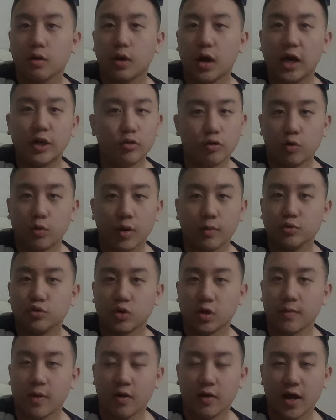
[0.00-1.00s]
I don't know what I'm
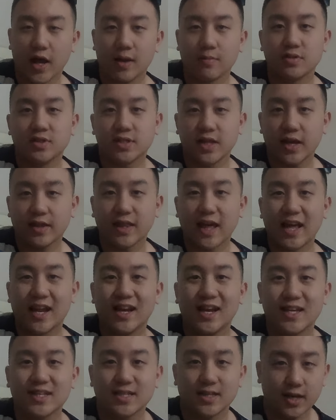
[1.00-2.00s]
talking about. And I'm sitting there
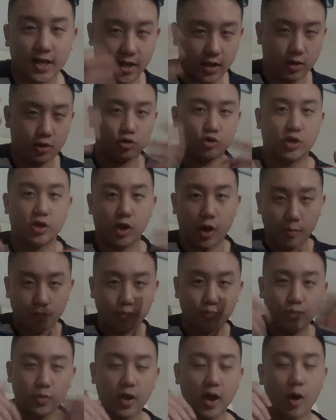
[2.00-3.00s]
listening, trying
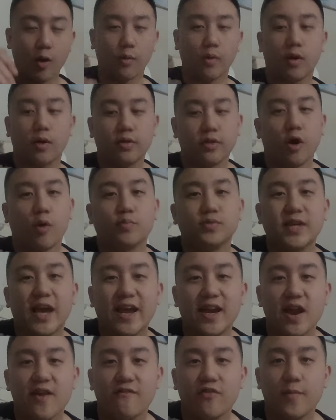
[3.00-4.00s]
to
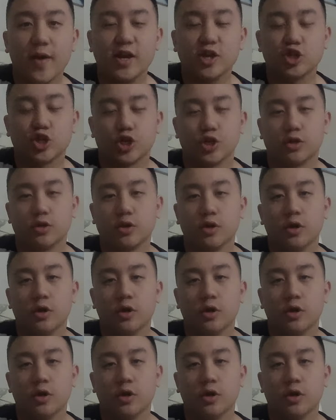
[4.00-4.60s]
obtain information.